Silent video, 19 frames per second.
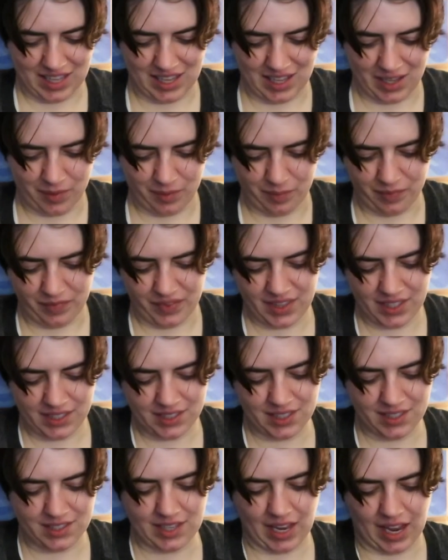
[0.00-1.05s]
Um, this
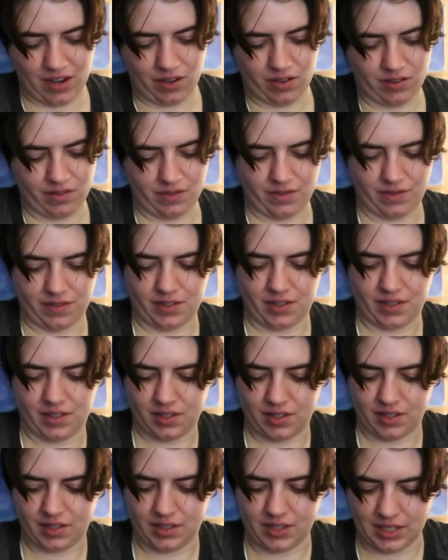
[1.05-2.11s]
is out of
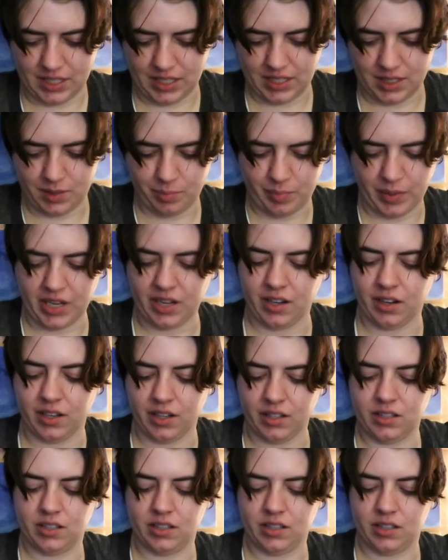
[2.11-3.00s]
these big